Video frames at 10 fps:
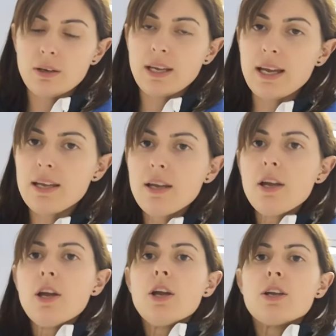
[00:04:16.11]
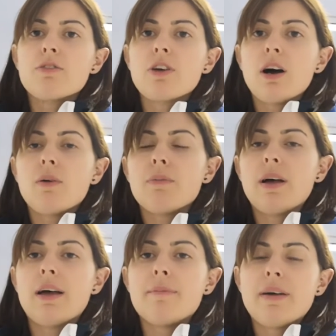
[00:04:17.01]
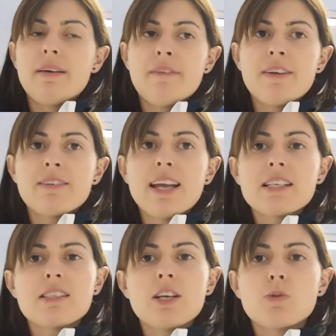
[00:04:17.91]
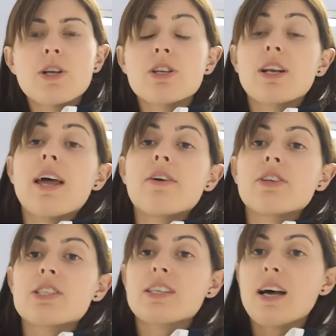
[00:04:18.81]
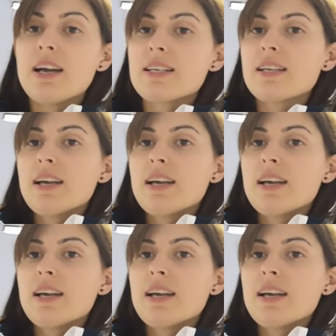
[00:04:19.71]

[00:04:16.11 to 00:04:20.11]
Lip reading: Okay, you've got effectively exercise where you could lay on your side